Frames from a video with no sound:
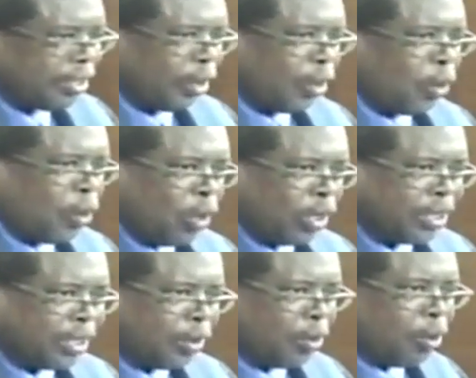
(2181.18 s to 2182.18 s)

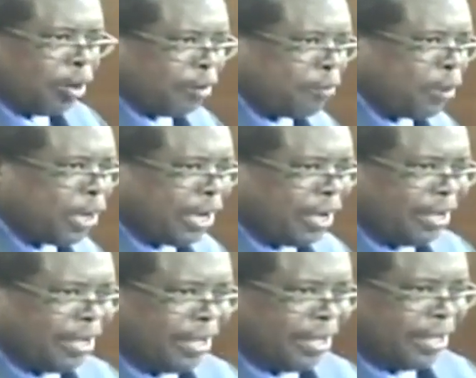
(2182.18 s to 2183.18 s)
quote Cory Booker,
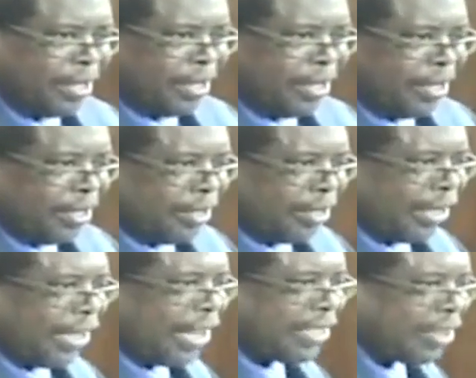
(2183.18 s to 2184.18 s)
to
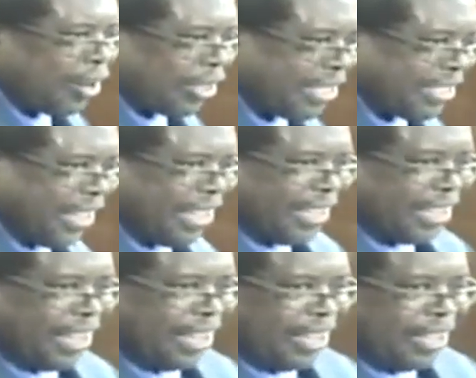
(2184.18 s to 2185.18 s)
tell a certain senator.